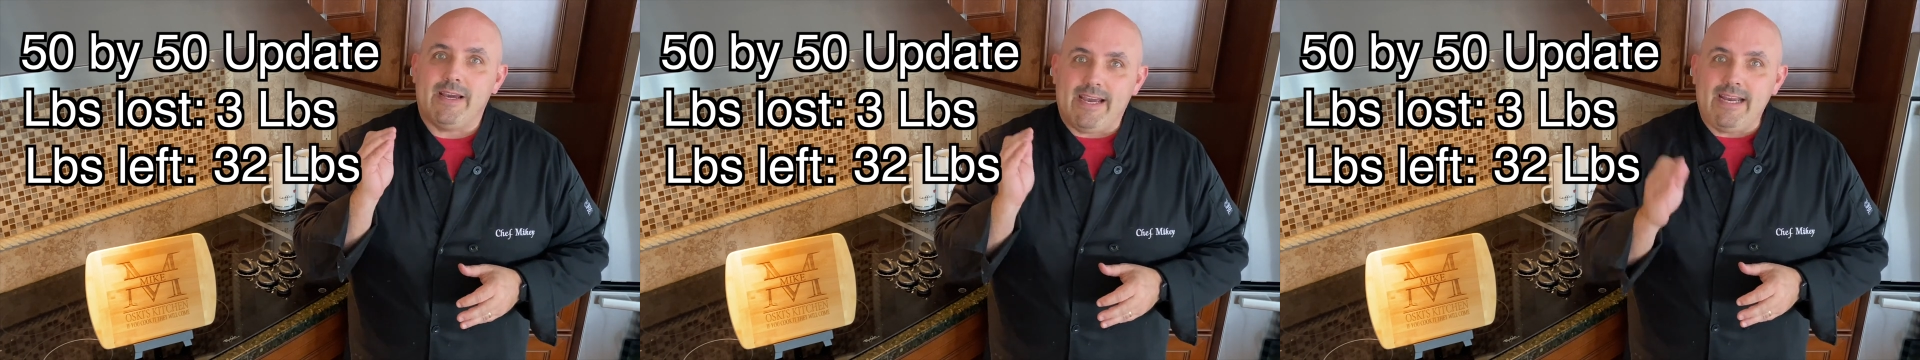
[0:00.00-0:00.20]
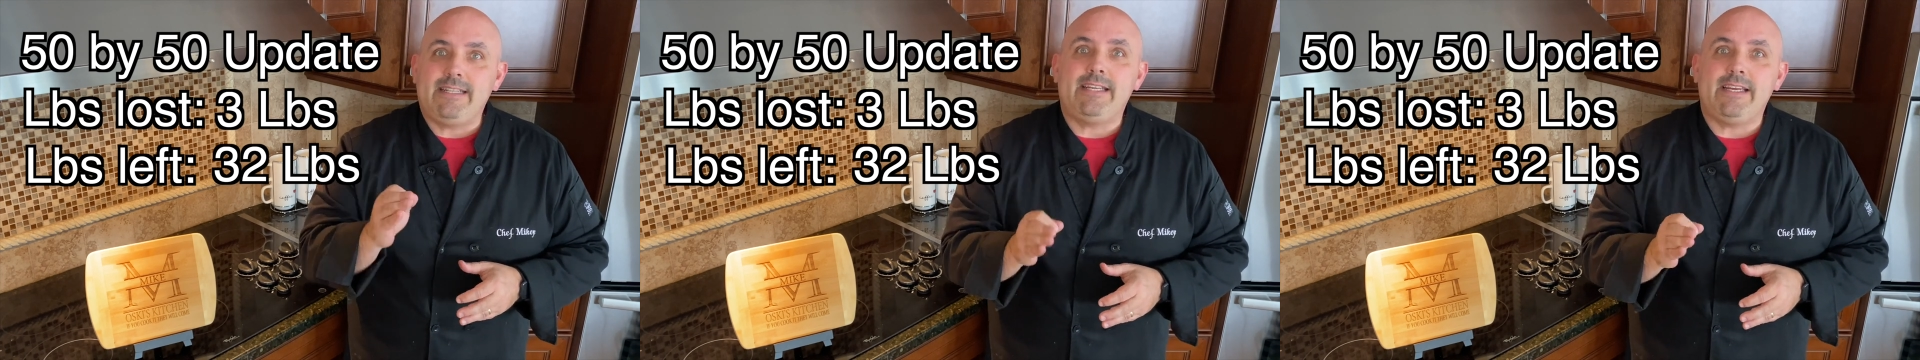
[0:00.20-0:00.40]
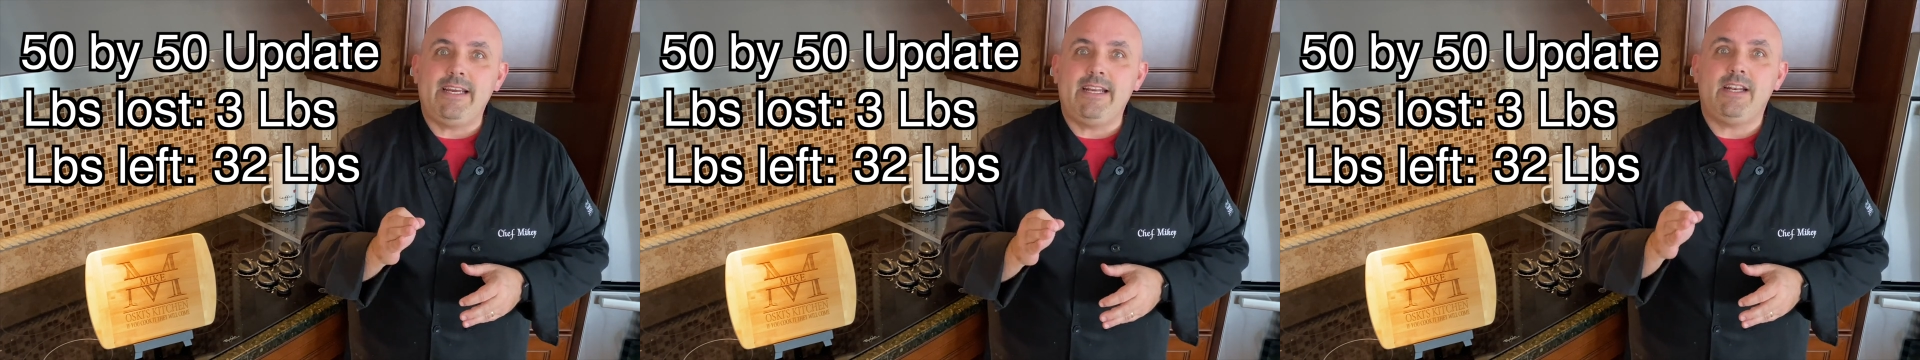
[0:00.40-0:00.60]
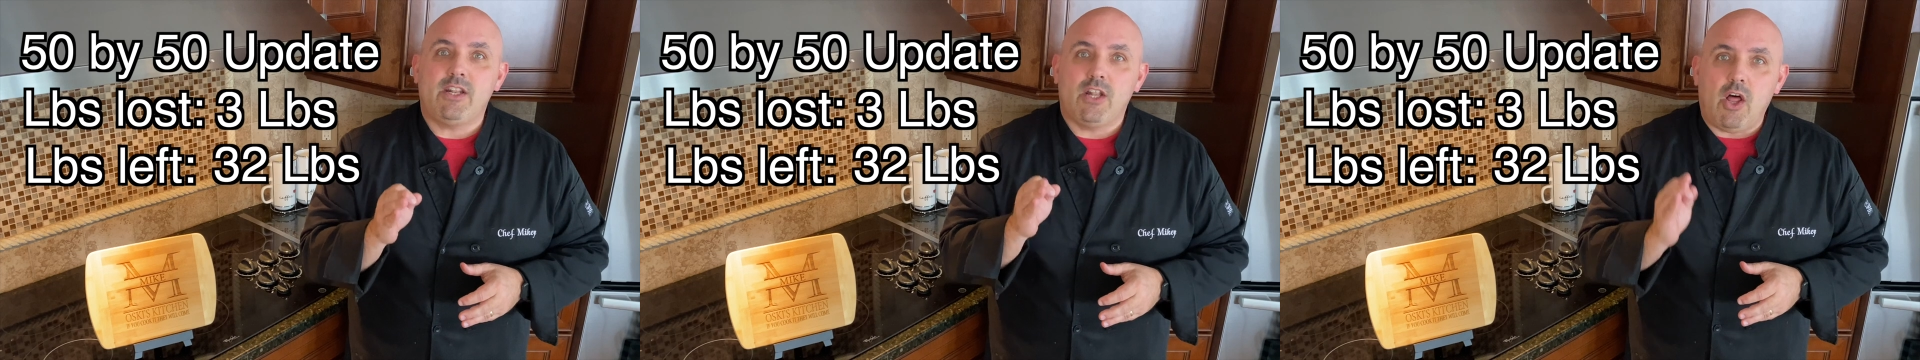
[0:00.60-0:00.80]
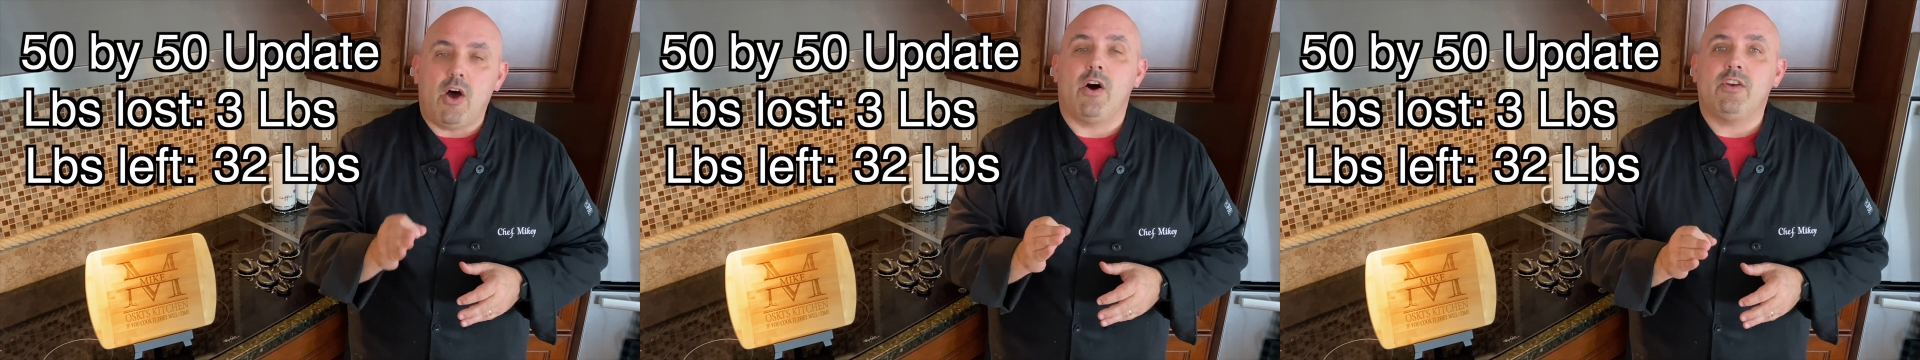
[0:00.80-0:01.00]
18
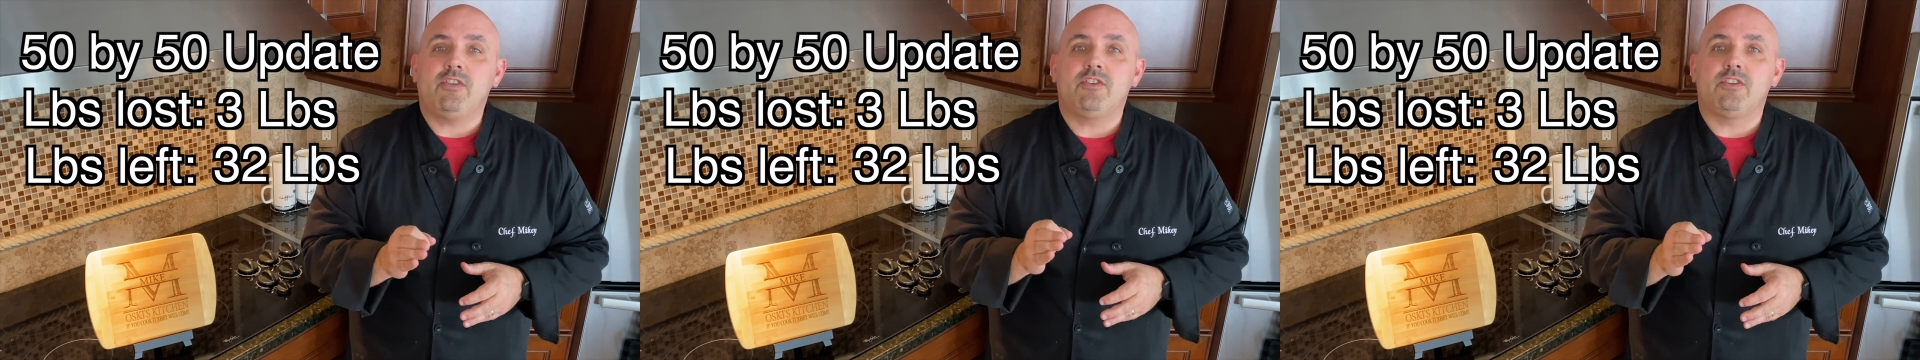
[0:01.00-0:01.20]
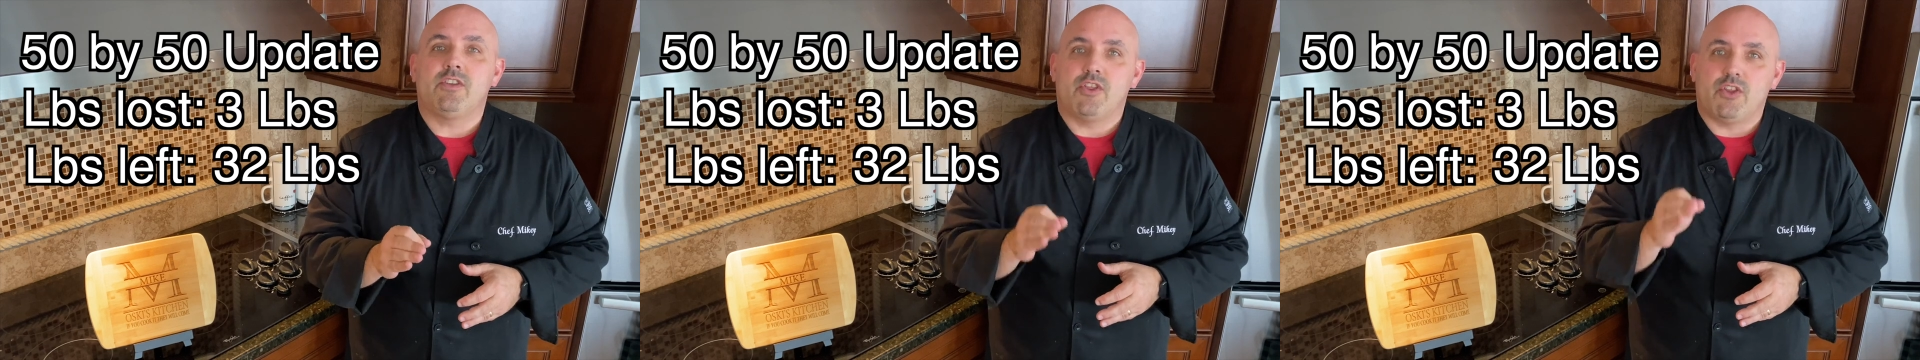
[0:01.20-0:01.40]
lost,